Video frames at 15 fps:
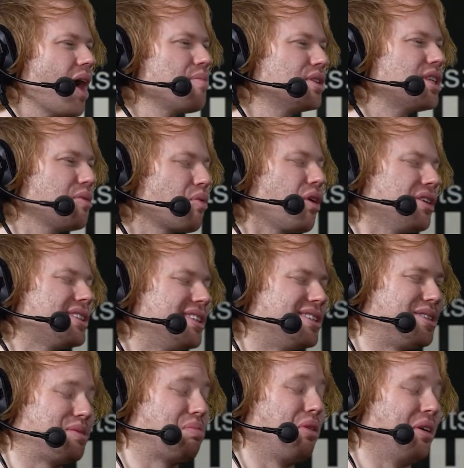I would say
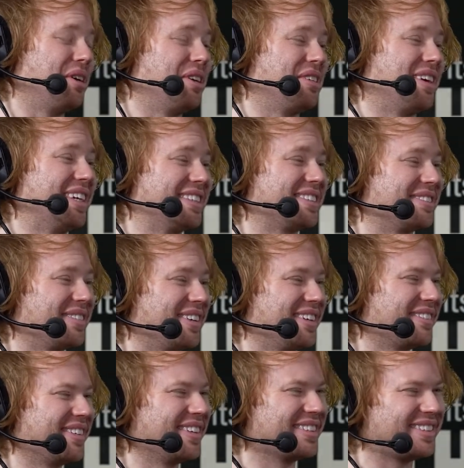royalties is probably your answer.
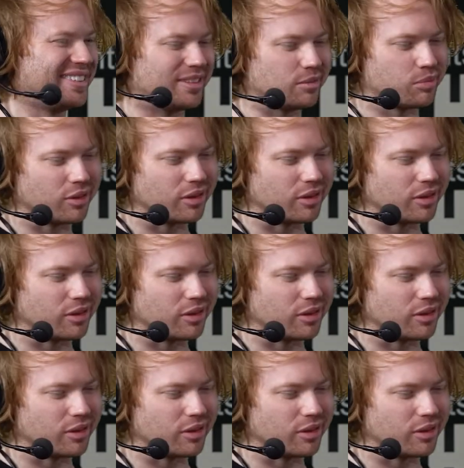Royalties is probably